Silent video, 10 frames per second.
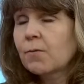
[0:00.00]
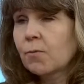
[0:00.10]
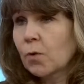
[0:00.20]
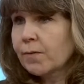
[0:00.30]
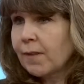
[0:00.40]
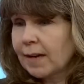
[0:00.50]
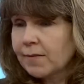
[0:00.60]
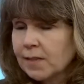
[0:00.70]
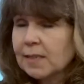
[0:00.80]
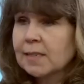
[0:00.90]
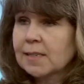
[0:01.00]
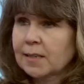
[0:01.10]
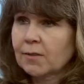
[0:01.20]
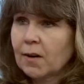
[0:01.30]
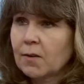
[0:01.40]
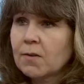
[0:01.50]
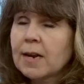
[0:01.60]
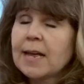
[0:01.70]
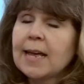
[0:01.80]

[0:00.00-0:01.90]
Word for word: 4560.